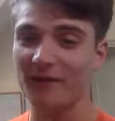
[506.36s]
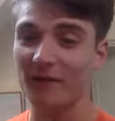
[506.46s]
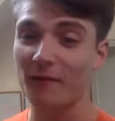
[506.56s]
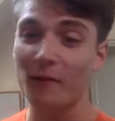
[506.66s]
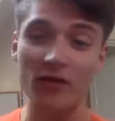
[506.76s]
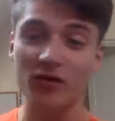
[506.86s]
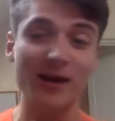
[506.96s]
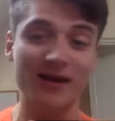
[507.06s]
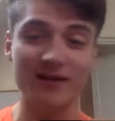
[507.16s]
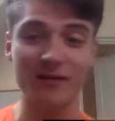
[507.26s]
for most
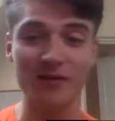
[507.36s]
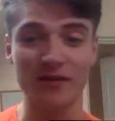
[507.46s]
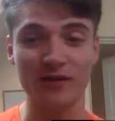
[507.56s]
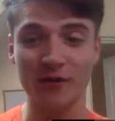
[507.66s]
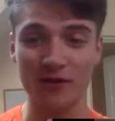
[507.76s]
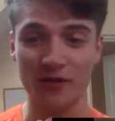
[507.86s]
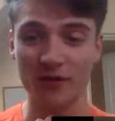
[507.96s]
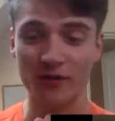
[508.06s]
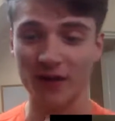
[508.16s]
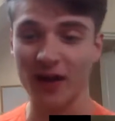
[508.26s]
humanities subjects across
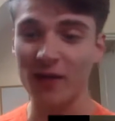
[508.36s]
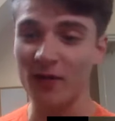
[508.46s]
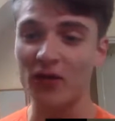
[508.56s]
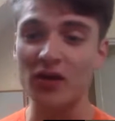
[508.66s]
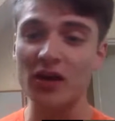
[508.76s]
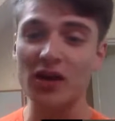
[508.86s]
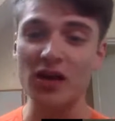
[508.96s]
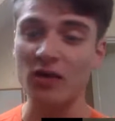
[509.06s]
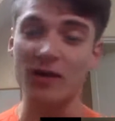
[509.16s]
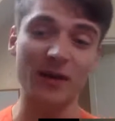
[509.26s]
Oxford and Cambridge,
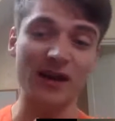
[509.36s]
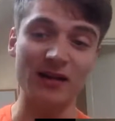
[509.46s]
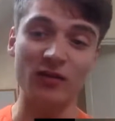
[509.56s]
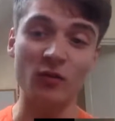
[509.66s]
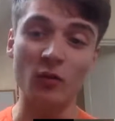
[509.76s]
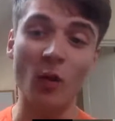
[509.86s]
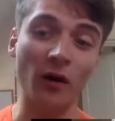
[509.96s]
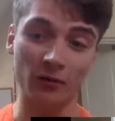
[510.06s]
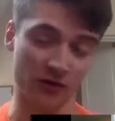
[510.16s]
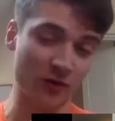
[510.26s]
you typically do 1
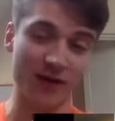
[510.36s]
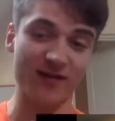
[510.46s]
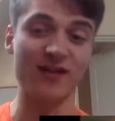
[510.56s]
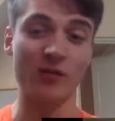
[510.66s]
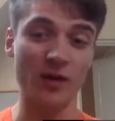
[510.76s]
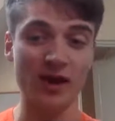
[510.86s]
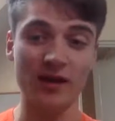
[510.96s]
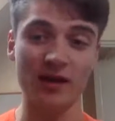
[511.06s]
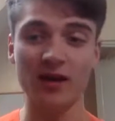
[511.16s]
or 2 essays a week,